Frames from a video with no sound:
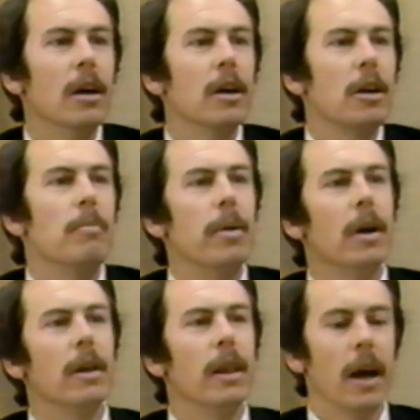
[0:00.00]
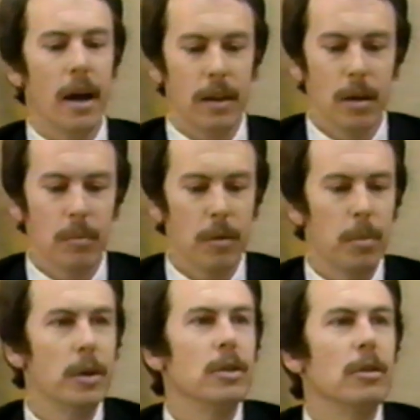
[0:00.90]
Compared to that, the number of
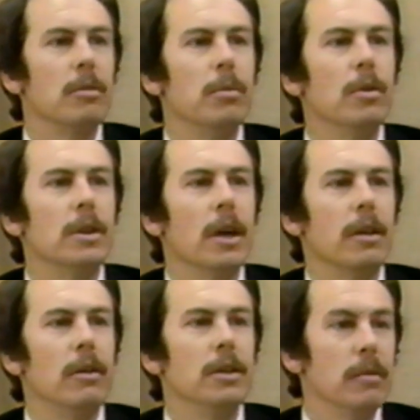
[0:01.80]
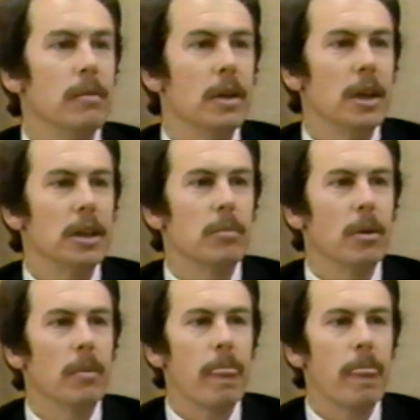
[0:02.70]
personal computers out there is infinitesimal.